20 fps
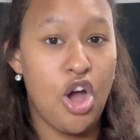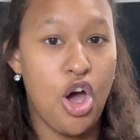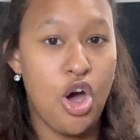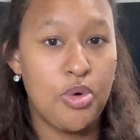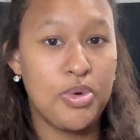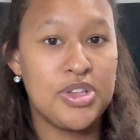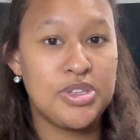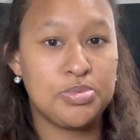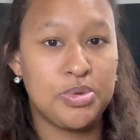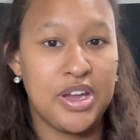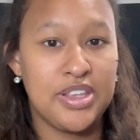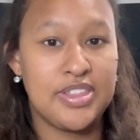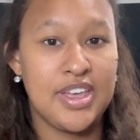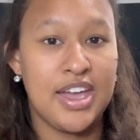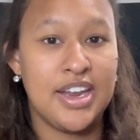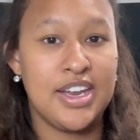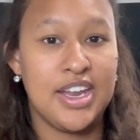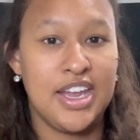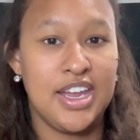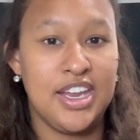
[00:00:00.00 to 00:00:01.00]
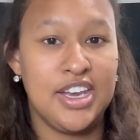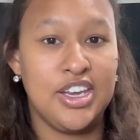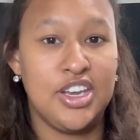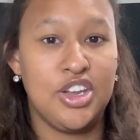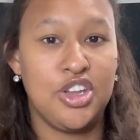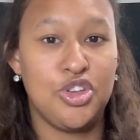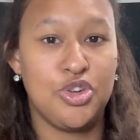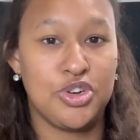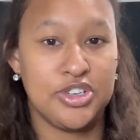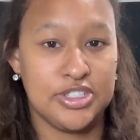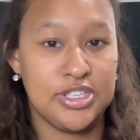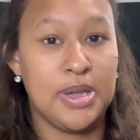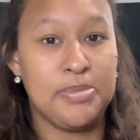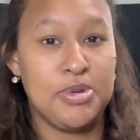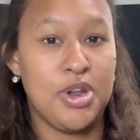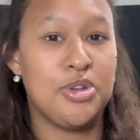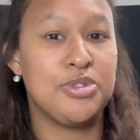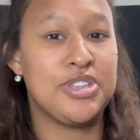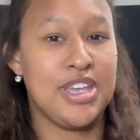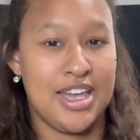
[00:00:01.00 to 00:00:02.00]
always write that in your
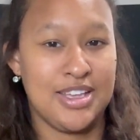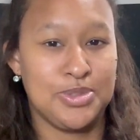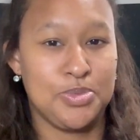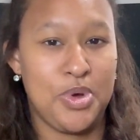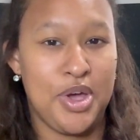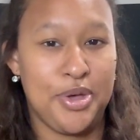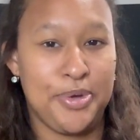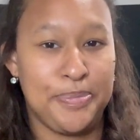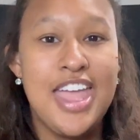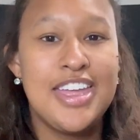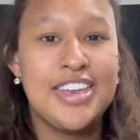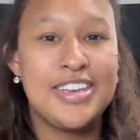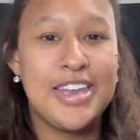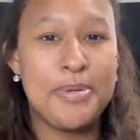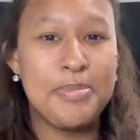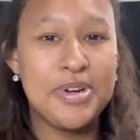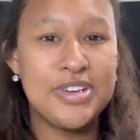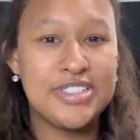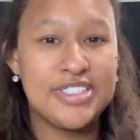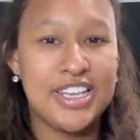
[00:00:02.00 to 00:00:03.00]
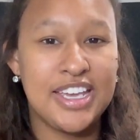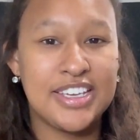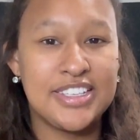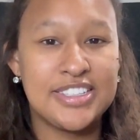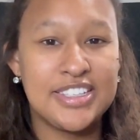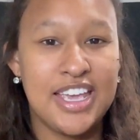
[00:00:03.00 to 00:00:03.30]
subnotes as well. Number 6